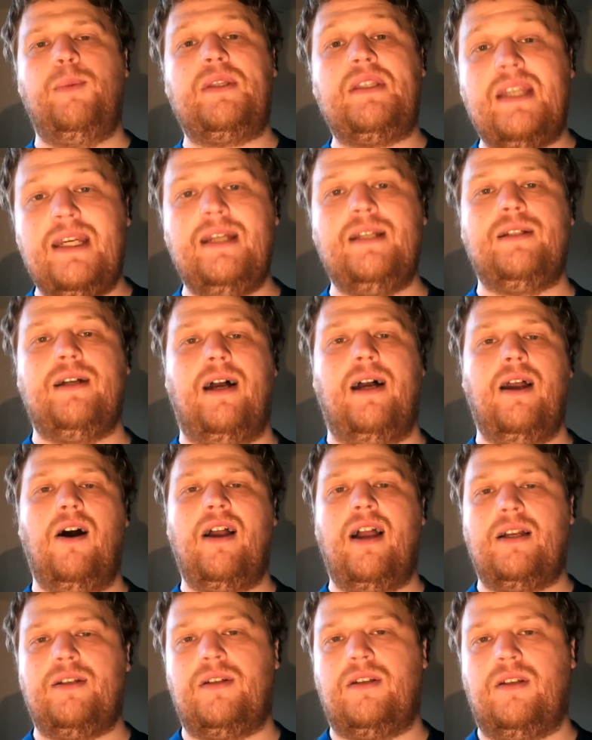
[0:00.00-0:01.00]
But TJ, I
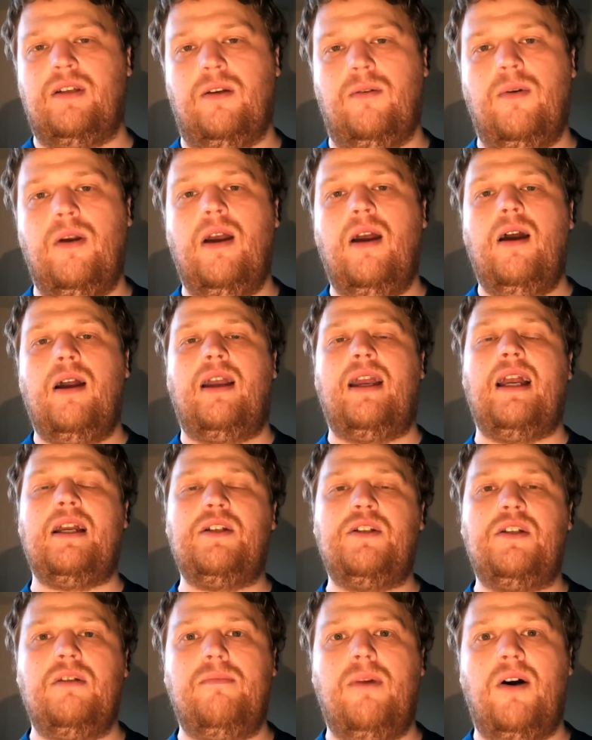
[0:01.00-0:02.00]
ask you,
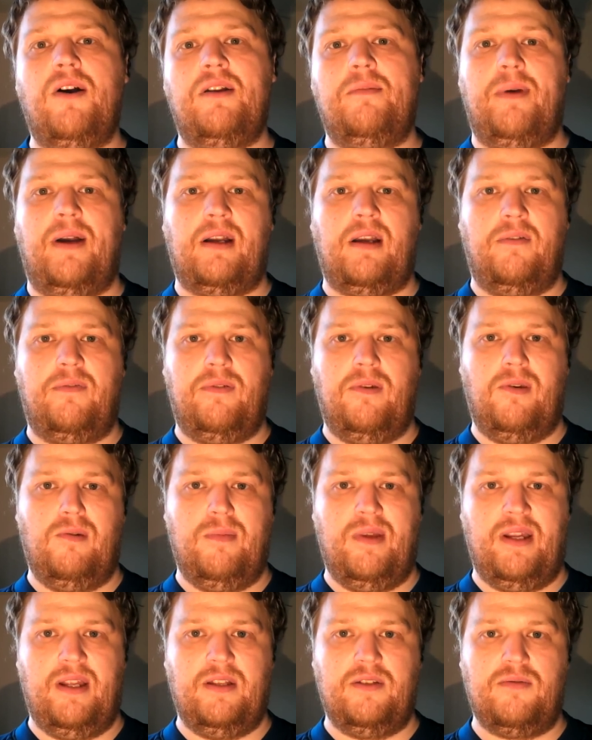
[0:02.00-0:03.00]
cast your mind back a few
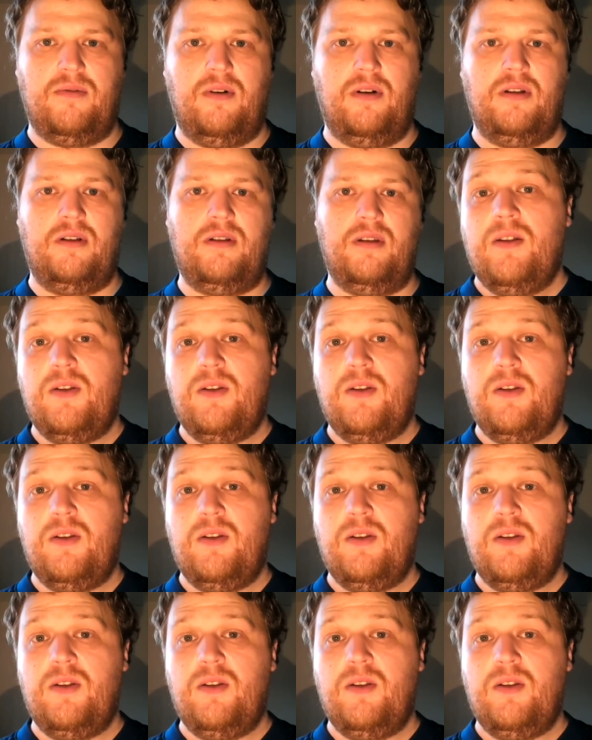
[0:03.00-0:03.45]
minutes, right,